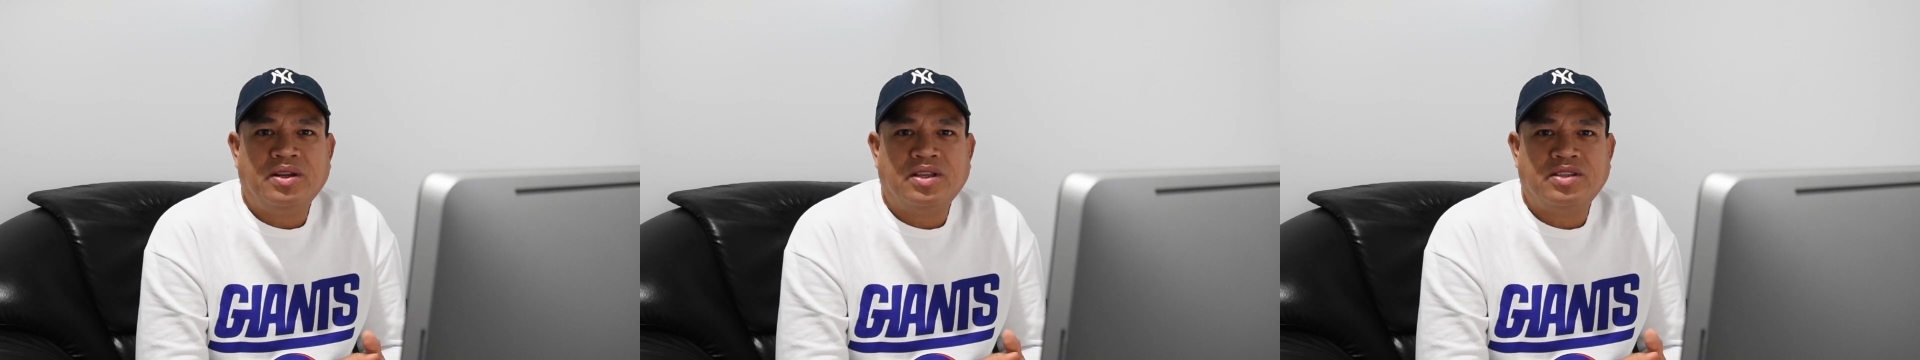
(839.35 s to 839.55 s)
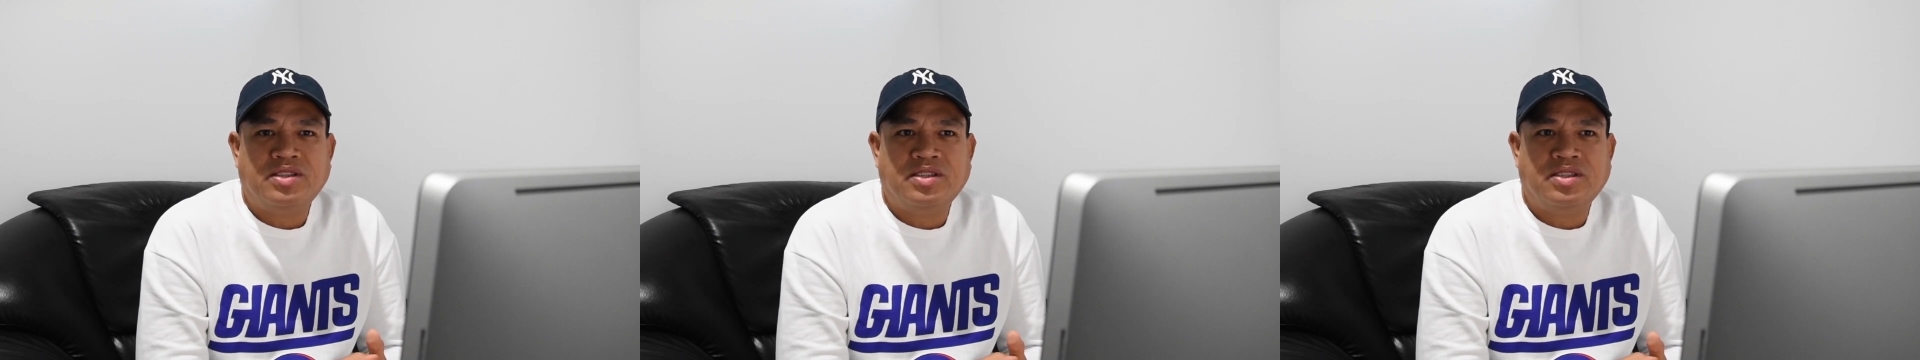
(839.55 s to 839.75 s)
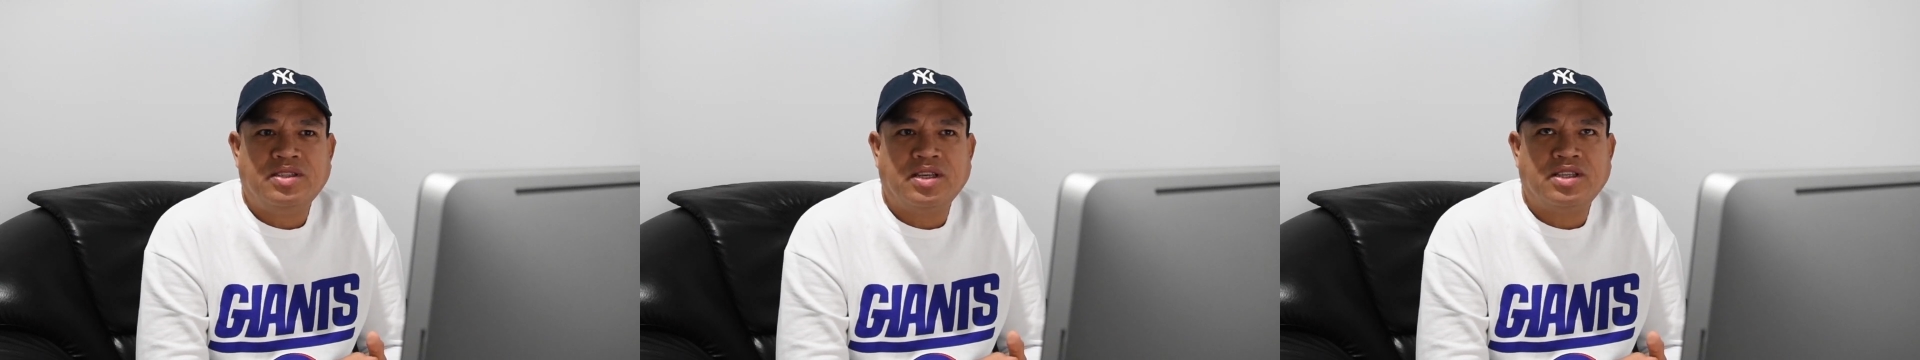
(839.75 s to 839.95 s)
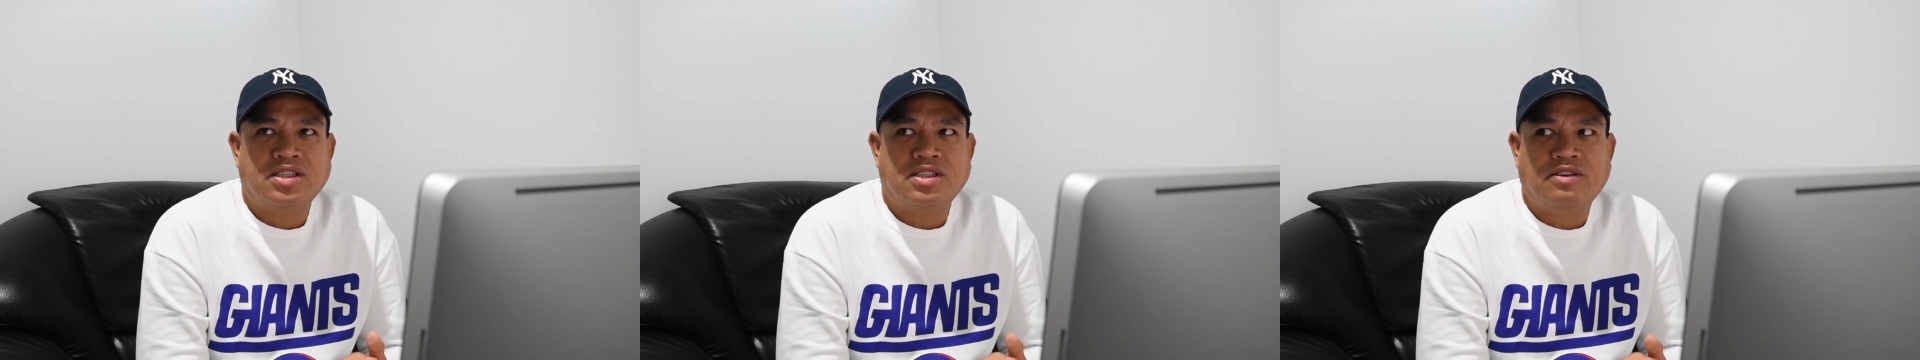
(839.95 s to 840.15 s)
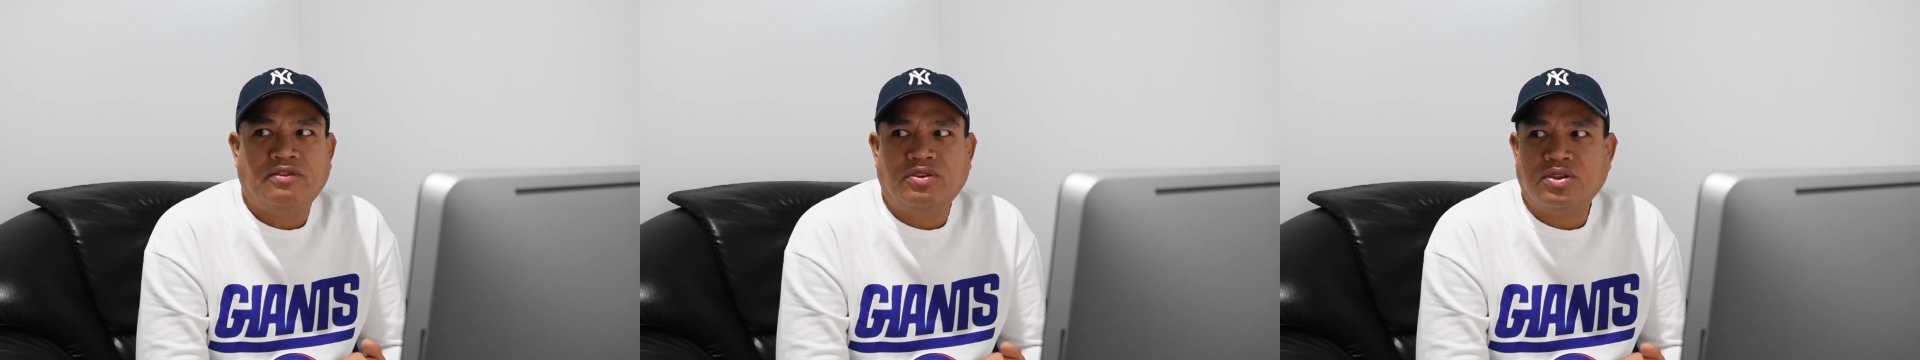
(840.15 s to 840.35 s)
the
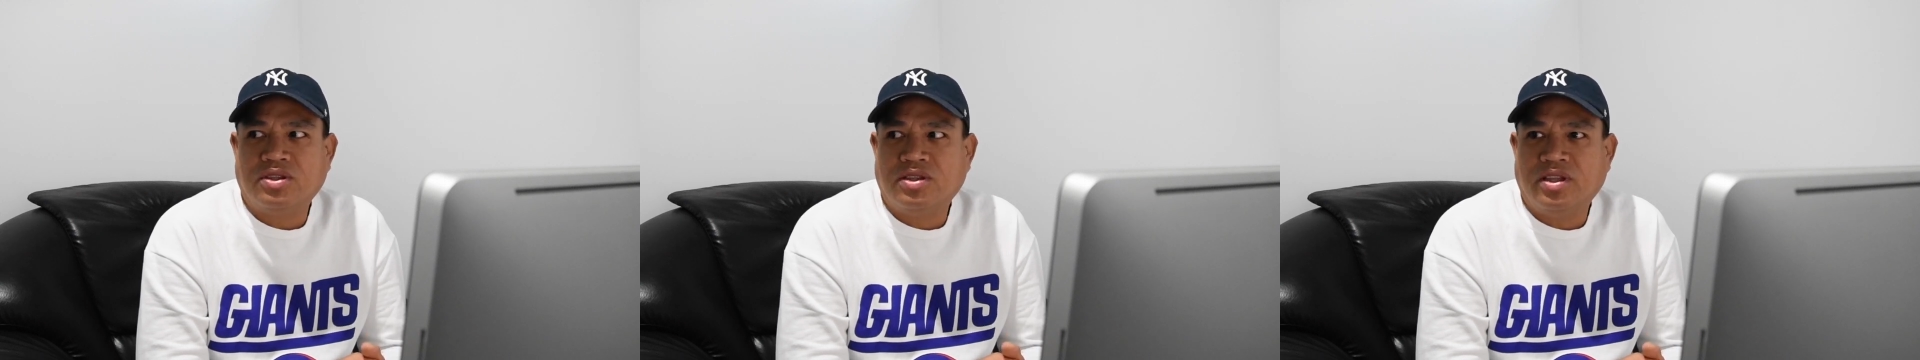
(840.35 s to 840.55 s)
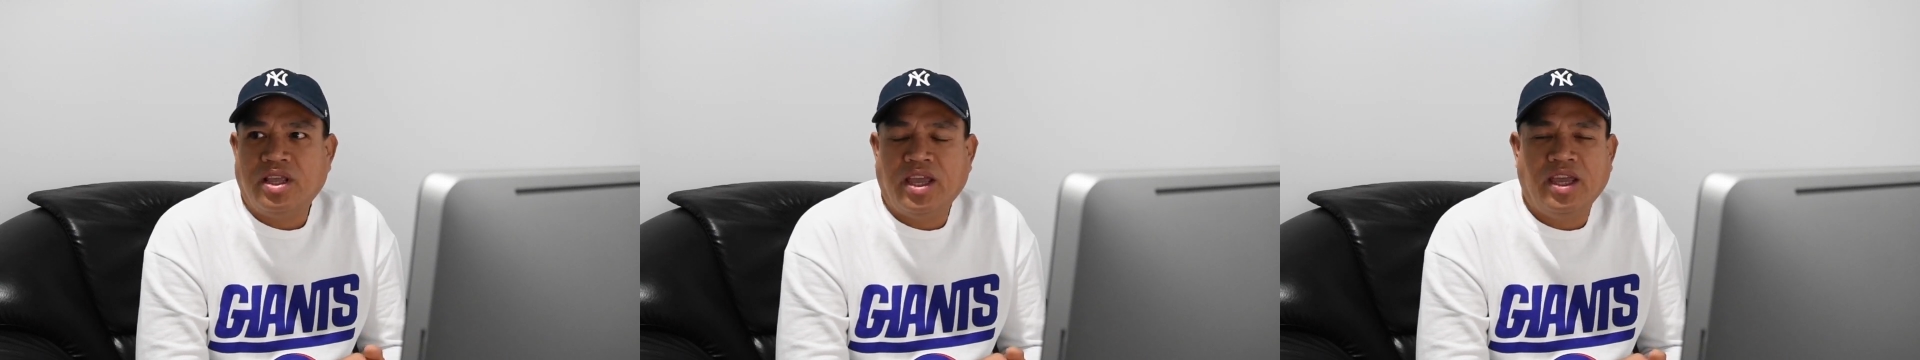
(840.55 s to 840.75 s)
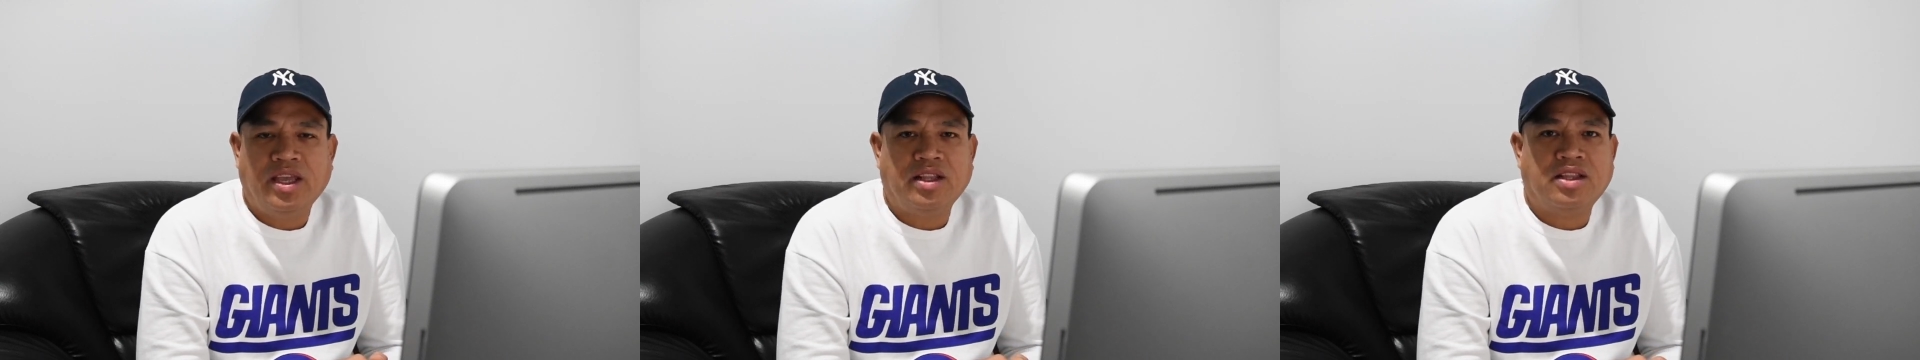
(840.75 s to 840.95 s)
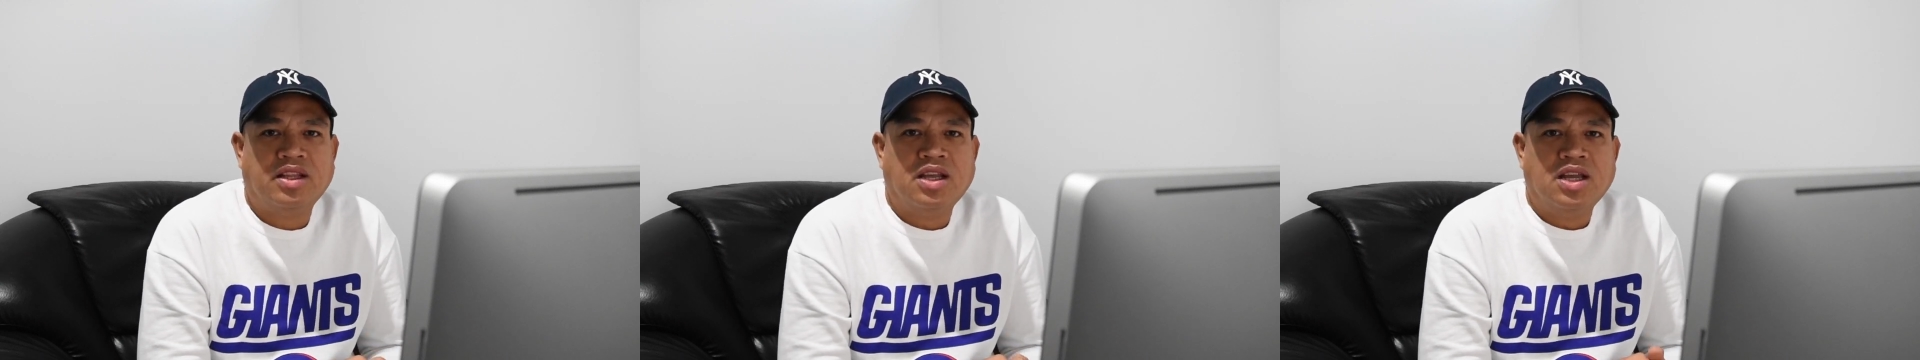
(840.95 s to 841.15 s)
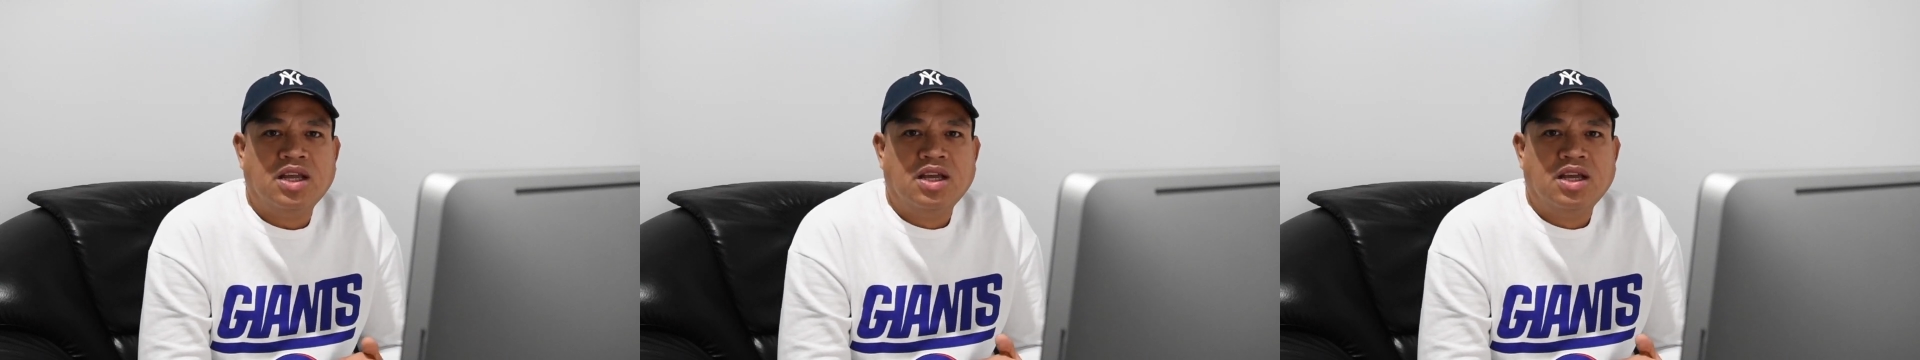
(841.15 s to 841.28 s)
6'8"